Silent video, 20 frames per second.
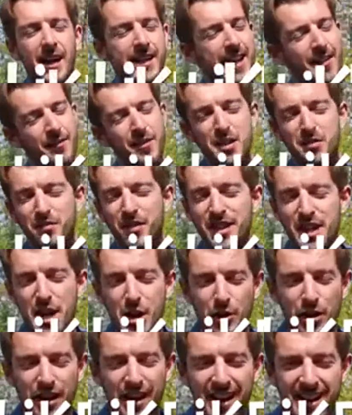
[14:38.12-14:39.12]
Give this
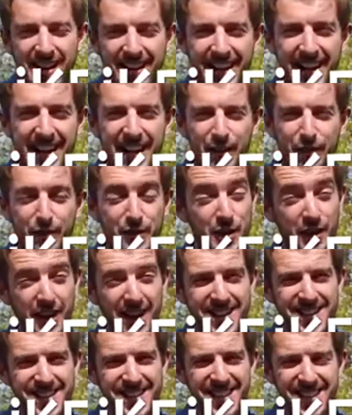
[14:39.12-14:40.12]
video a like if you
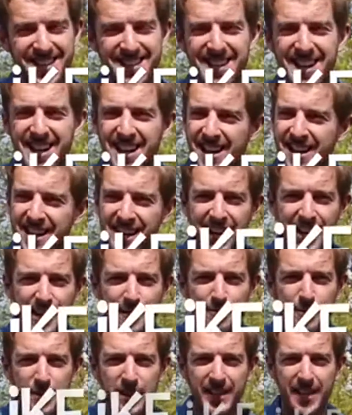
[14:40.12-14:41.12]
liked it.
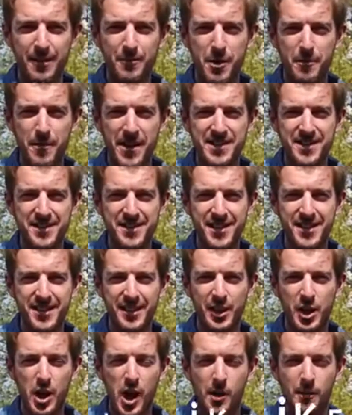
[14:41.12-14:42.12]
Give me a message in
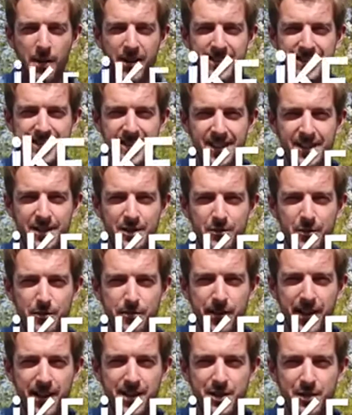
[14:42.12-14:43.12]
the comments. I do
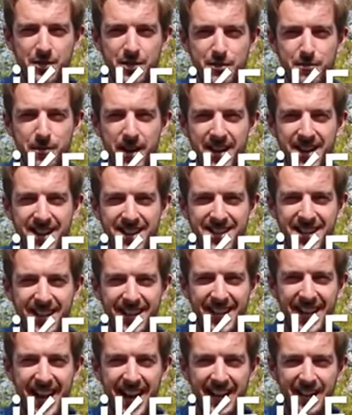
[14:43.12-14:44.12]
reply to as many as I
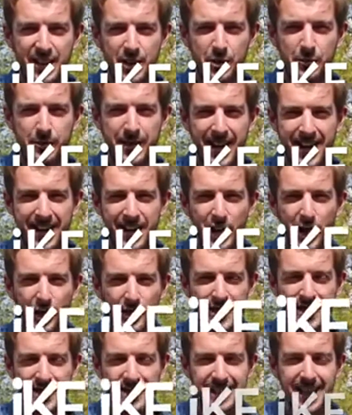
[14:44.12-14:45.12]
can, though I'm getting a
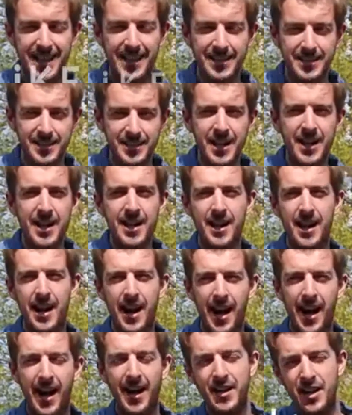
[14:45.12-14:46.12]
lot these days.
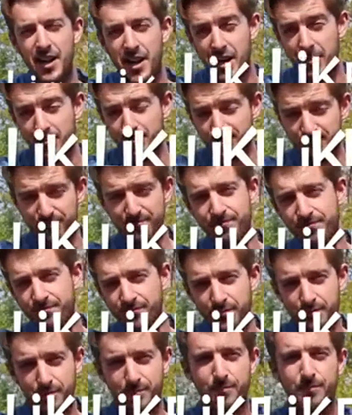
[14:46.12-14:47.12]
And
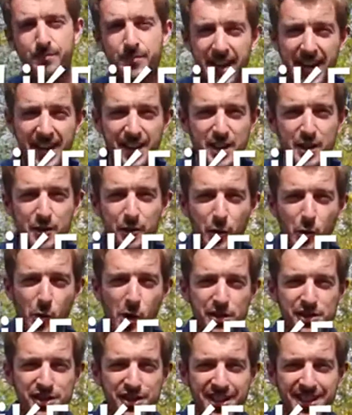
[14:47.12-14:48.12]
thank you for
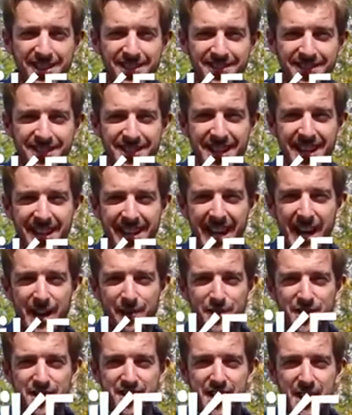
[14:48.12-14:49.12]
watching. Take care
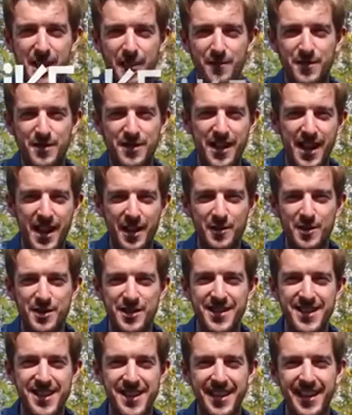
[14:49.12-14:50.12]
of yourselves. I'll
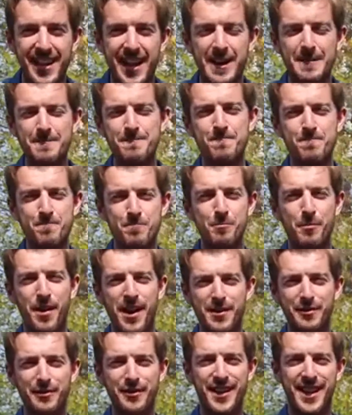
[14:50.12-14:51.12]
see you again.
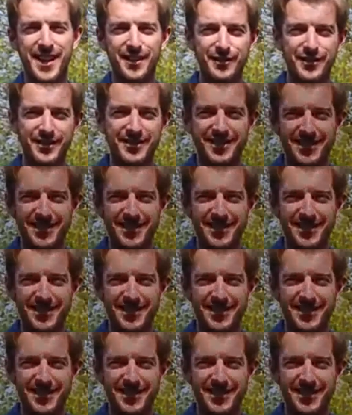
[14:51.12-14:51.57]
Bye for now.